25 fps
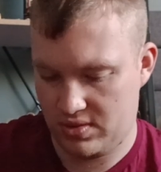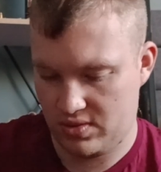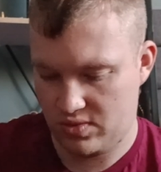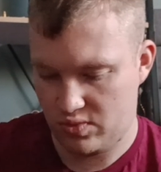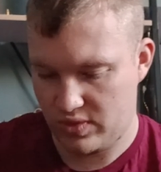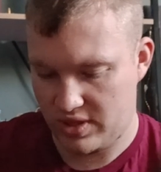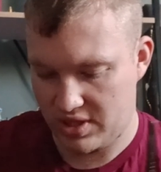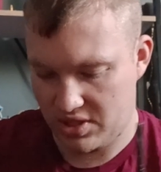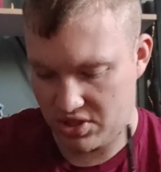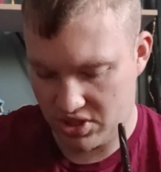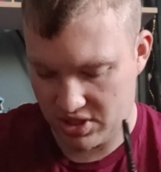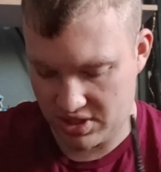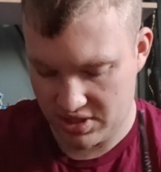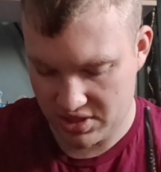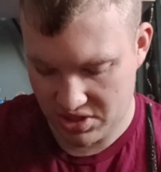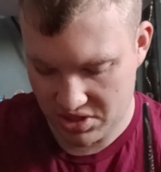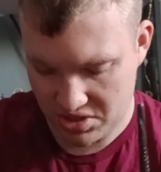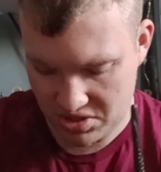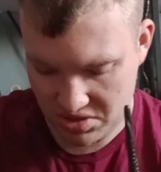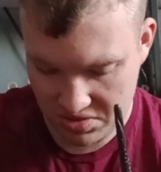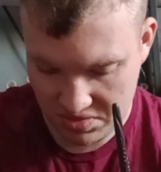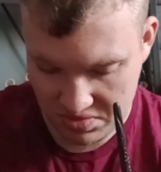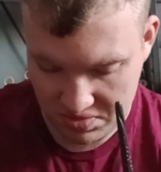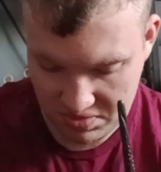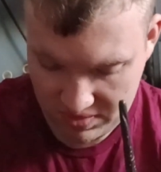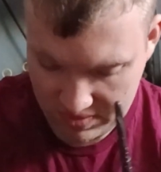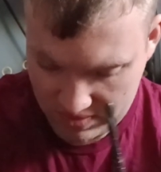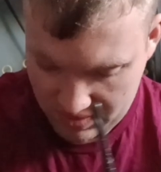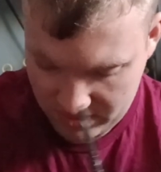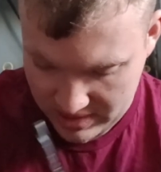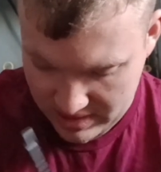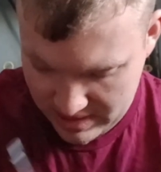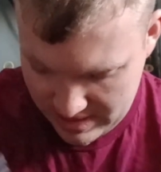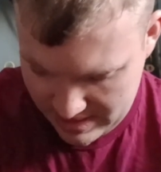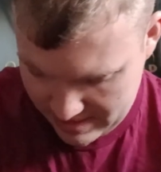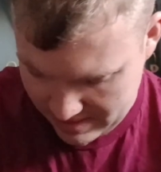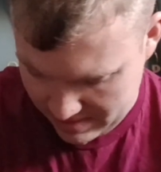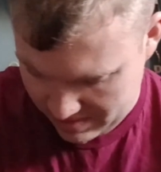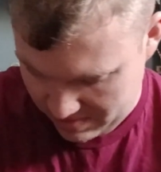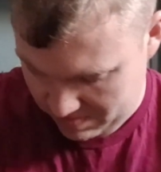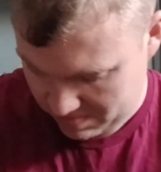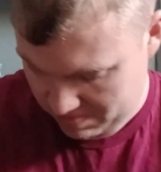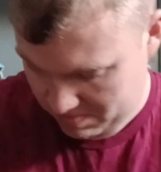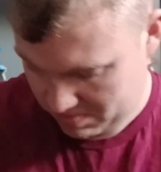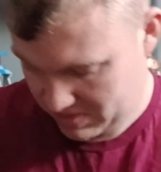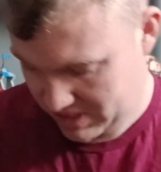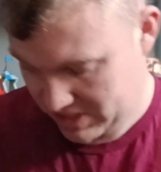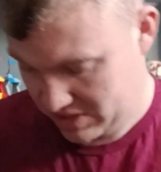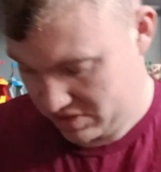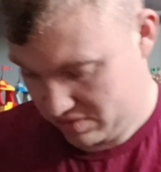which
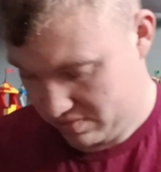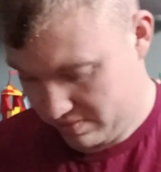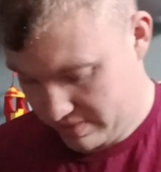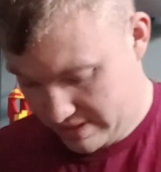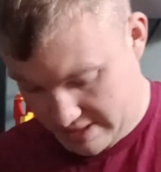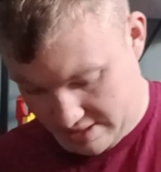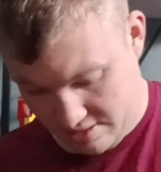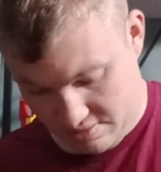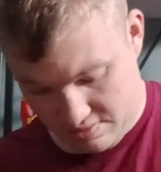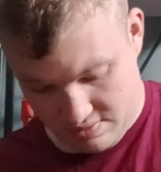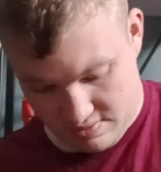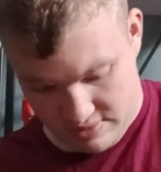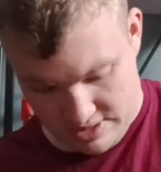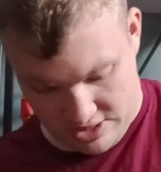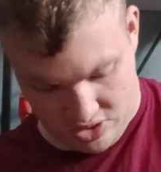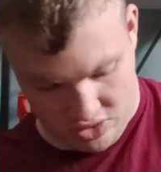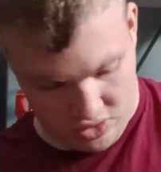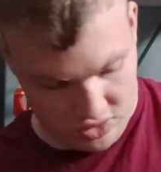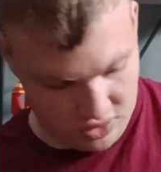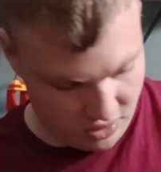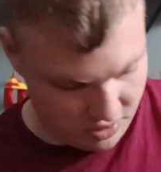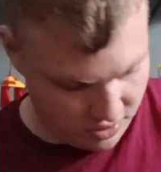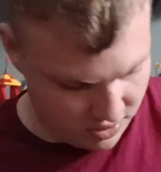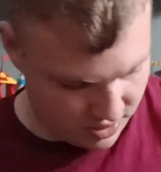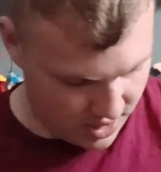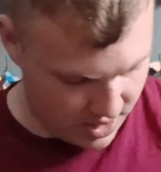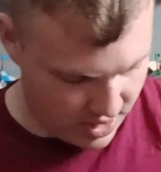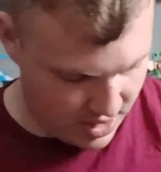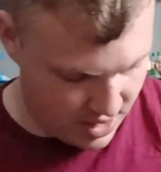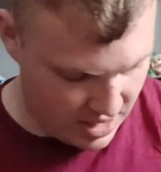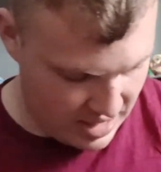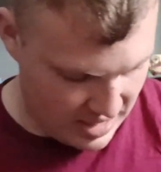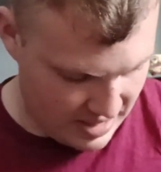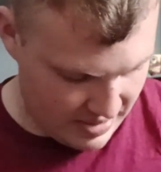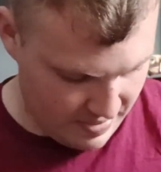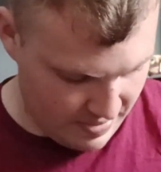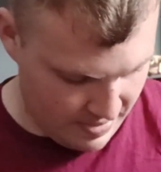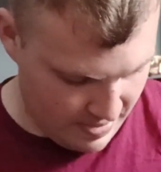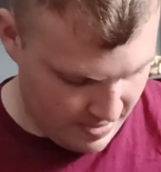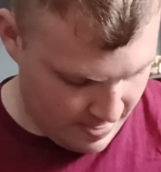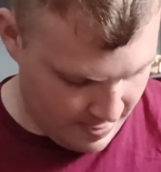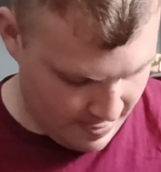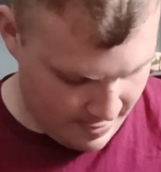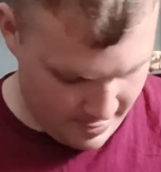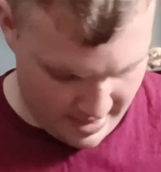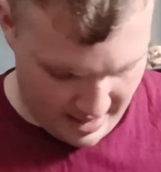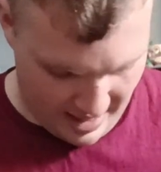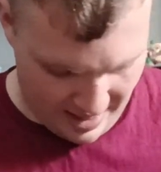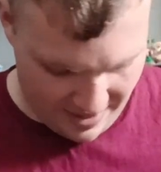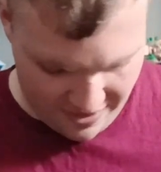isn't there at all.
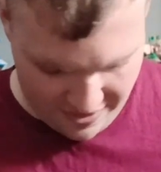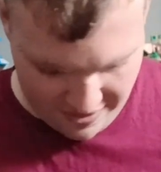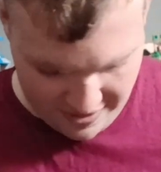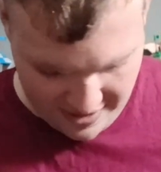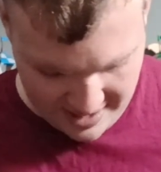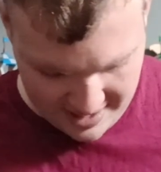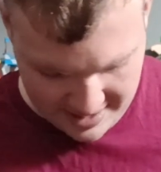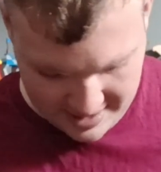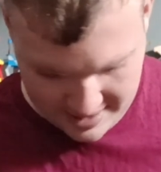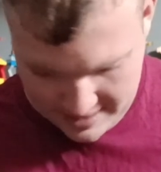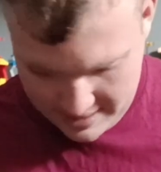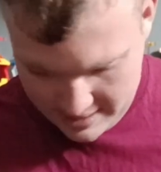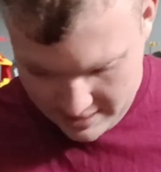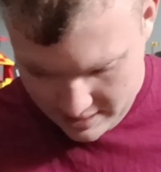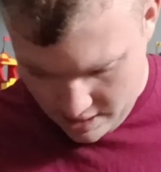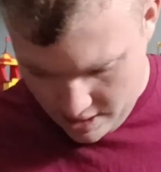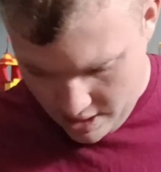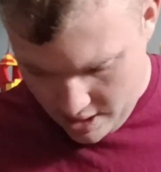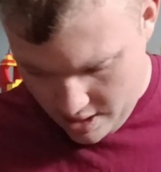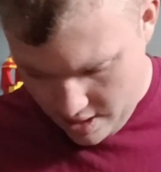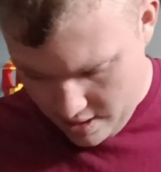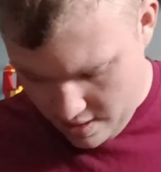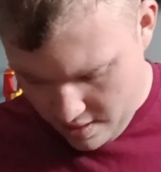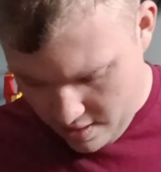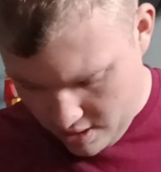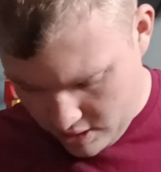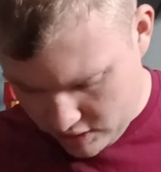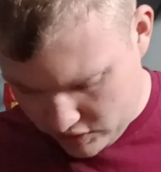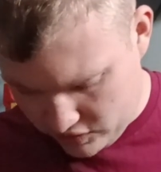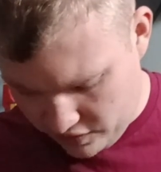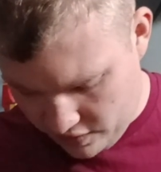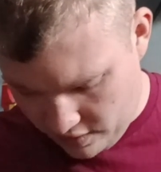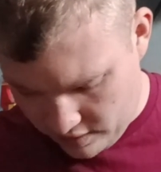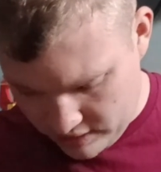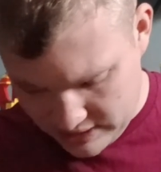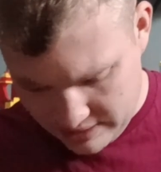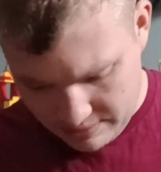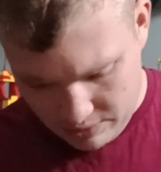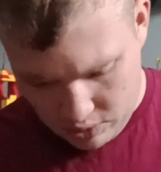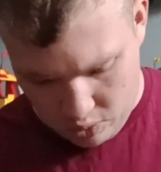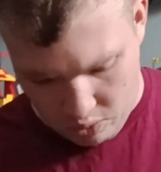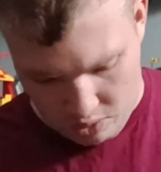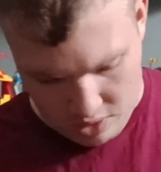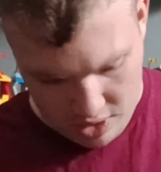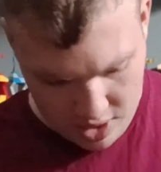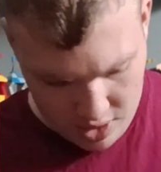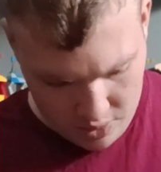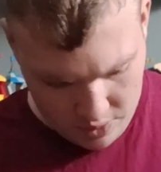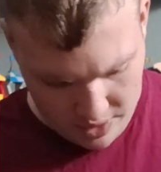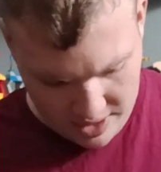I think, as far as I'm
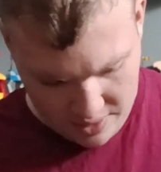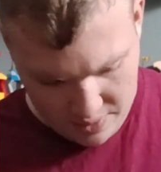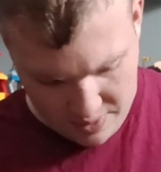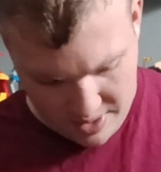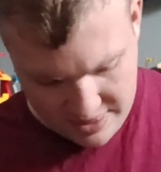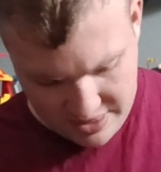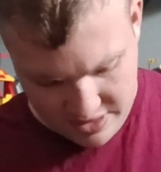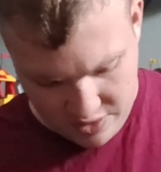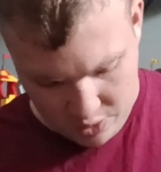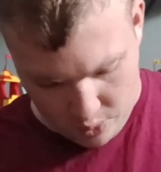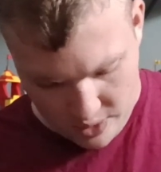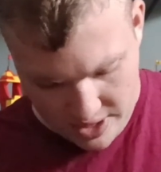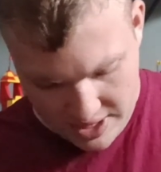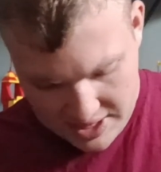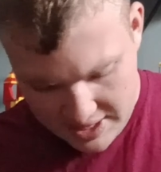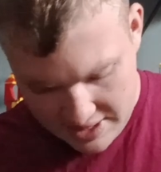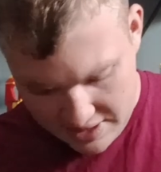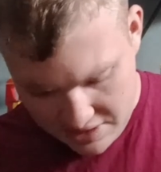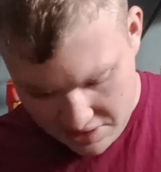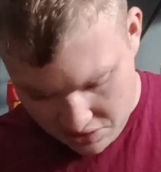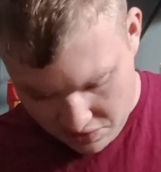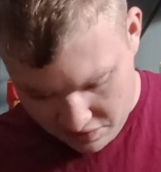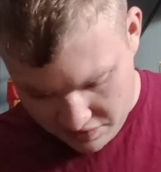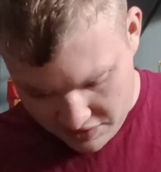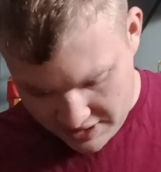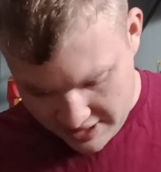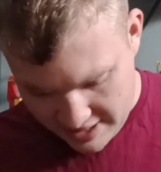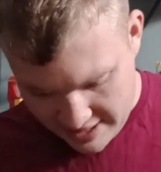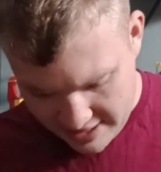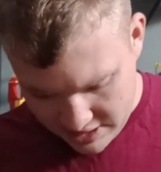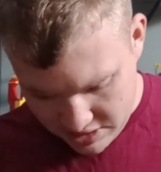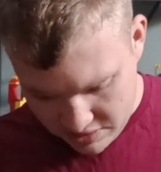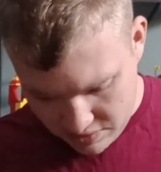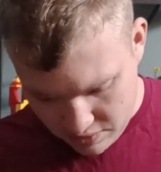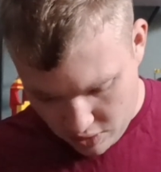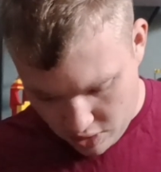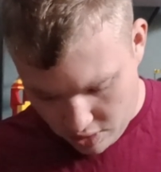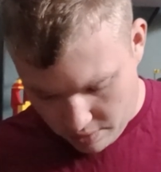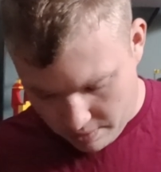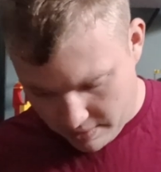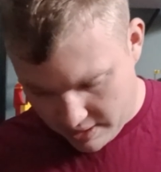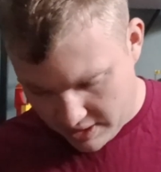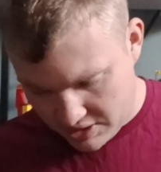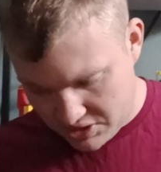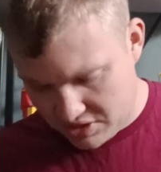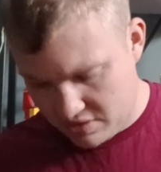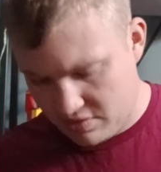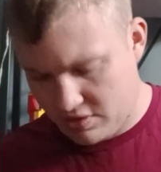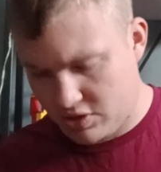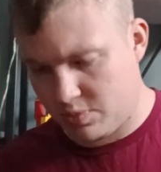aware, when I read the wiki the other day on my
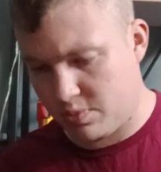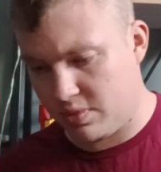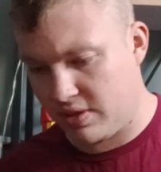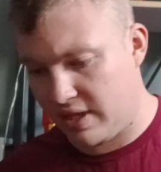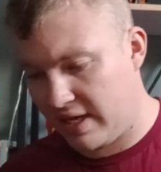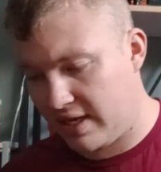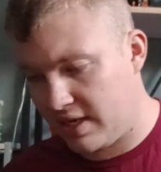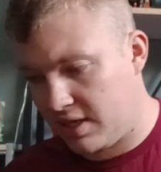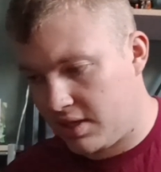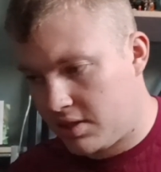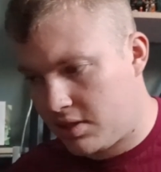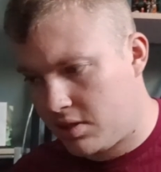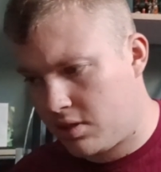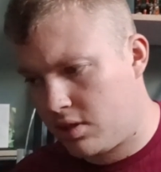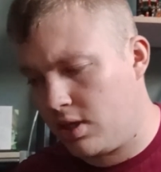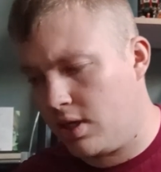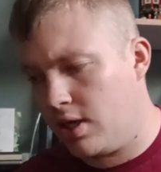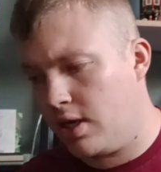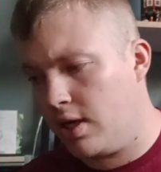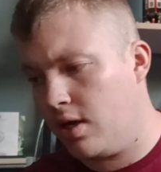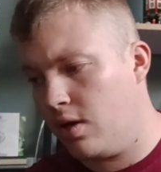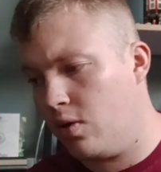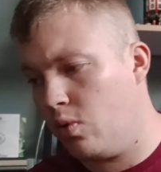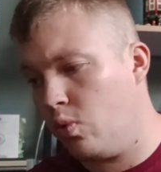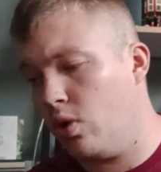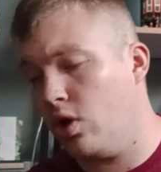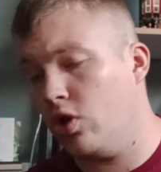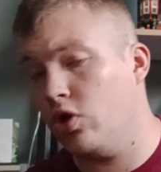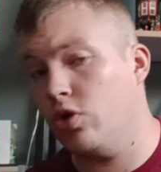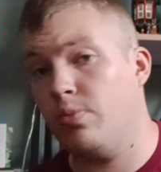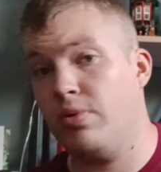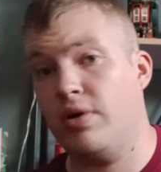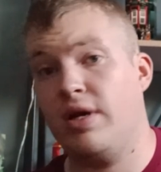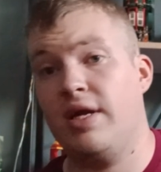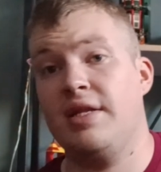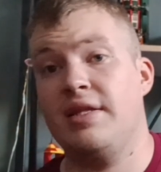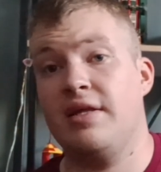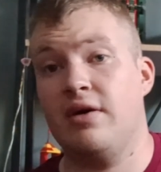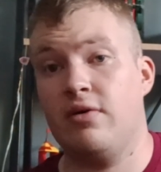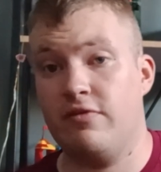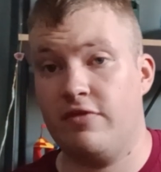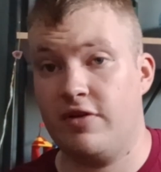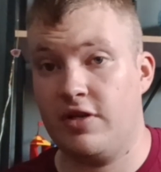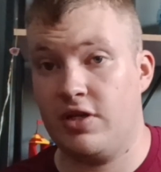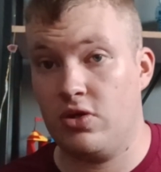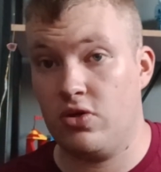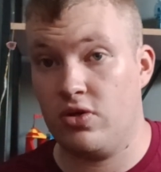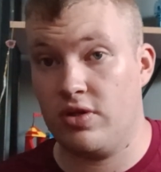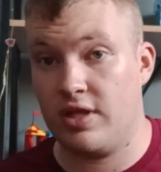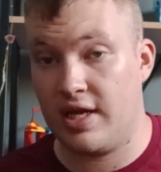Sirius Black wand breakdown
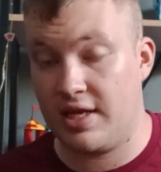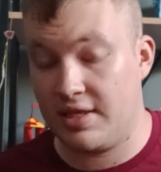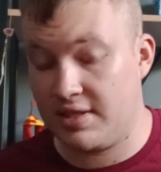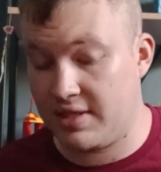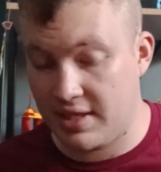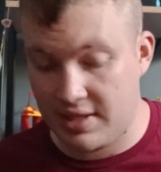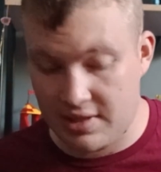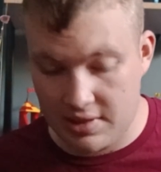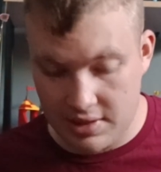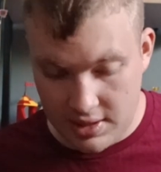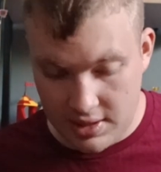video that I did,